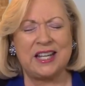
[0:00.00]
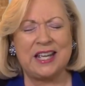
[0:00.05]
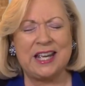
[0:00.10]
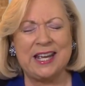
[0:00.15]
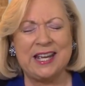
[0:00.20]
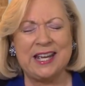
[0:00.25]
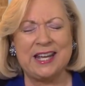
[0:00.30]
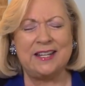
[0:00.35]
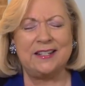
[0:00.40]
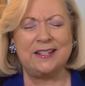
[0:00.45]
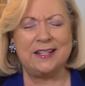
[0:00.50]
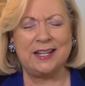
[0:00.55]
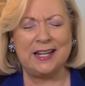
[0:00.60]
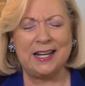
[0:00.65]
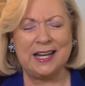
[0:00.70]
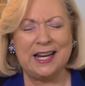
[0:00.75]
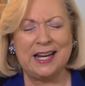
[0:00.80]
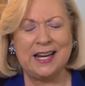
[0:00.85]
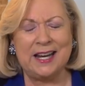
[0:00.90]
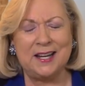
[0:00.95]
"It
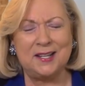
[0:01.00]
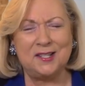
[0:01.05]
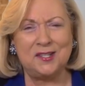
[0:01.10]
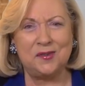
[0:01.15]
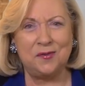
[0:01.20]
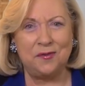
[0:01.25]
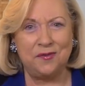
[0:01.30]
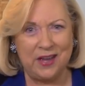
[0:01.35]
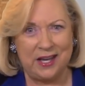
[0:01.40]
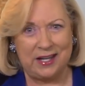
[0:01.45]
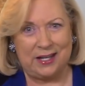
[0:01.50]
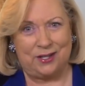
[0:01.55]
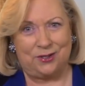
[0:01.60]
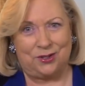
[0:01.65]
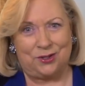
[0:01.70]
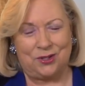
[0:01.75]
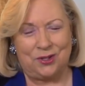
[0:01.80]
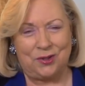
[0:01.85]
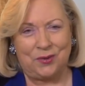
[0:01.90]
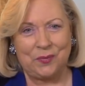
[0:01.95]
is
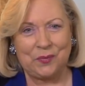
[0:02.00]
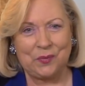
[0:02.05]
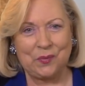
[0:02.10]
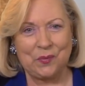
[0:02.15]
finished."